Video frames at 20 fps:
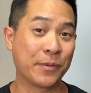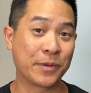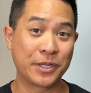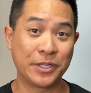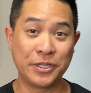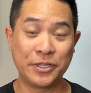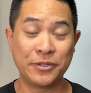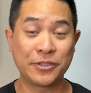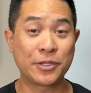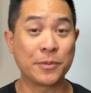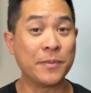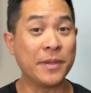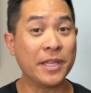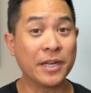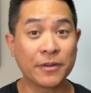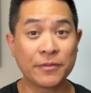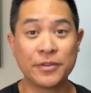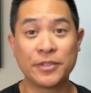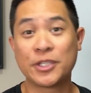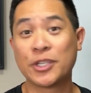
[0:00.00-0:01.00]
and we're going to do some
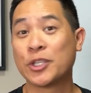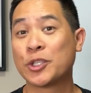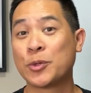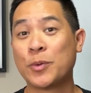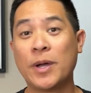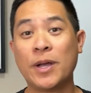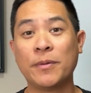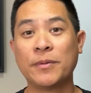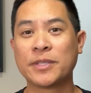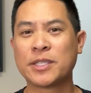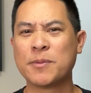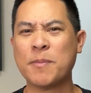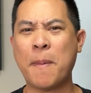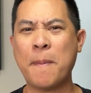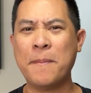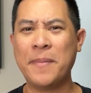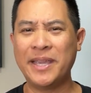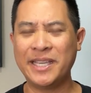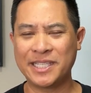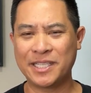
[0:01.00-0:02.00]
interviews as well with some
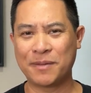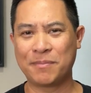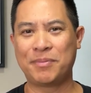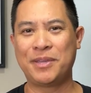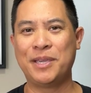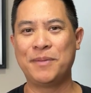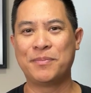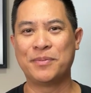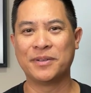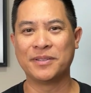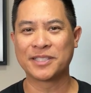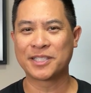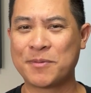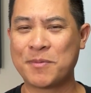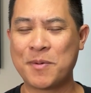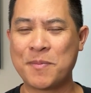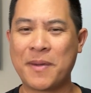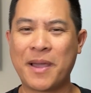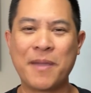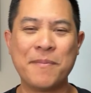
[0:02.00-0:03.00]
amazing people,
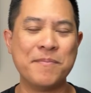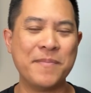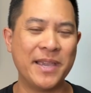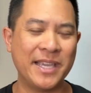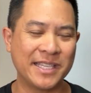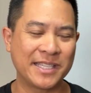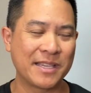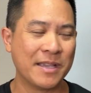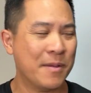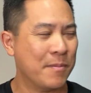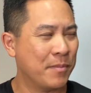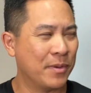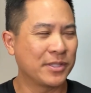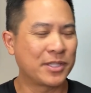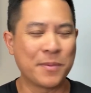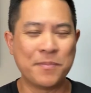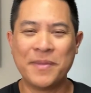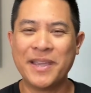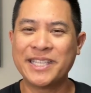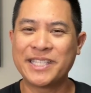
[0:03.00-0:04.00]
some of my amazing,
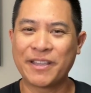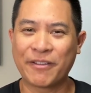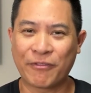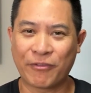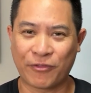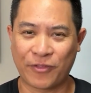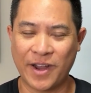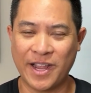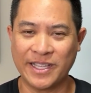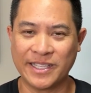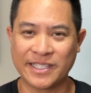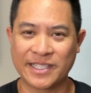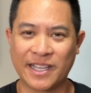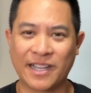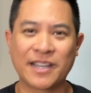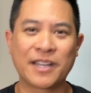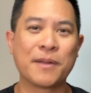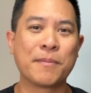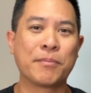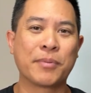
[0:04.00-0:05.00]
most amazing friends
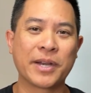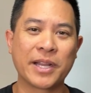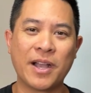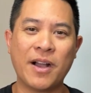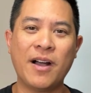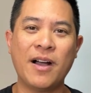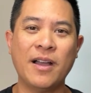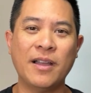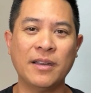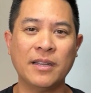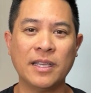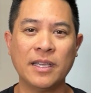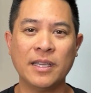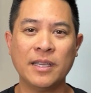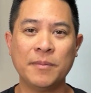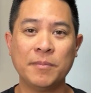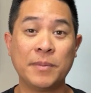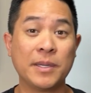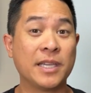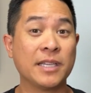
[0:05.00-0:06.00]
I'm going to bring on
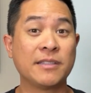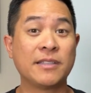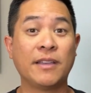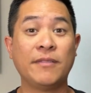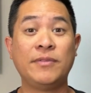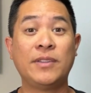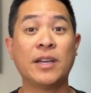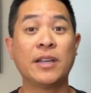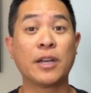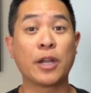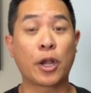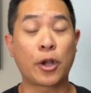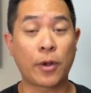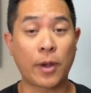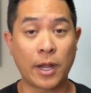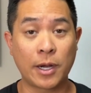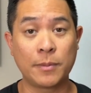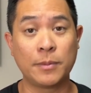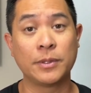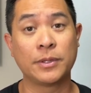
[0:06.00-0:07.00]
because they've done
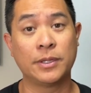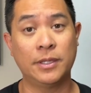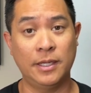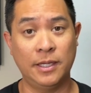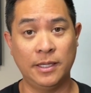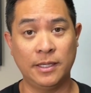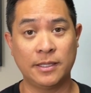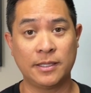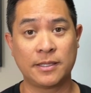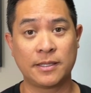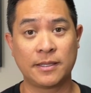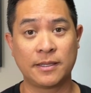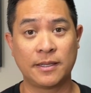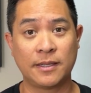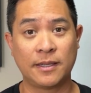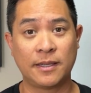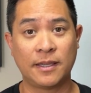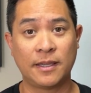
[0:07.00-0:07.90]
incredible things.